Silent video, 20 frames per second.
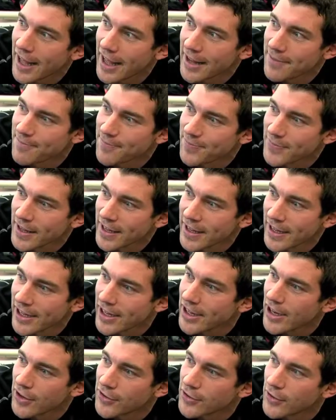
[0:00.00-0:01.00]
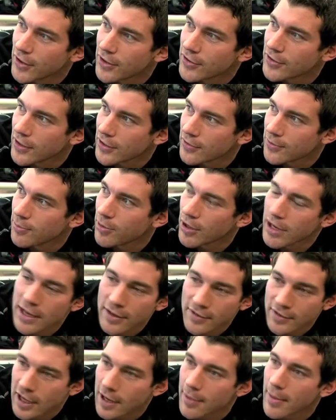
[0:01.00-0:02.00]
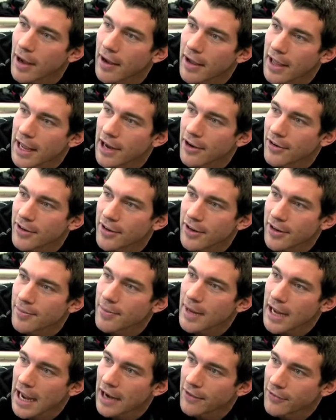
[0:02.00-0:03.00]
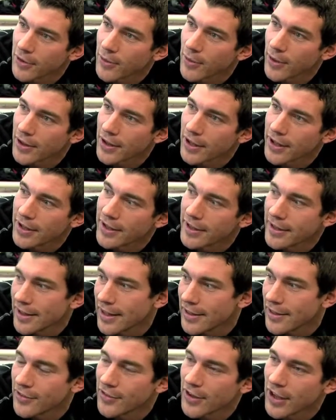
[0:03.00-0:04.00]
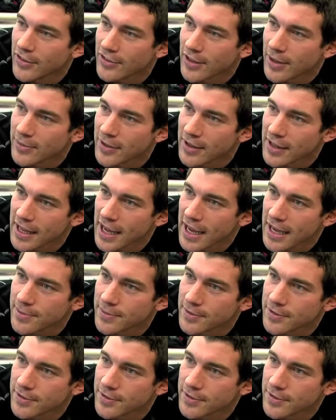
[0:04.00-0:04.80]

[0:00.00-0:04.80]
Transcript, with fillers: Um, you know, so it's, it's brilliant to come out here and, and meet everyone that, that turns up to the game.